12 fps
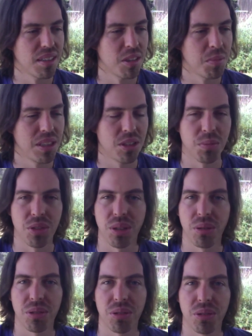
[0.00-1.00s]
there'll be some
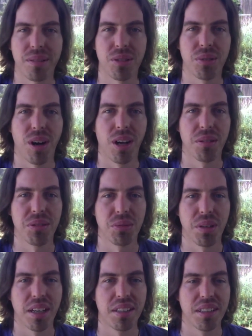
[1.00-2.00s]
shows around Toronto as
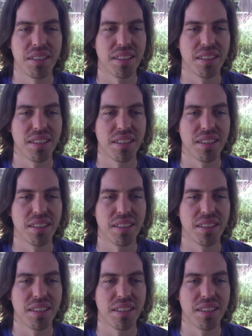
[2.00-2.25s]
well. And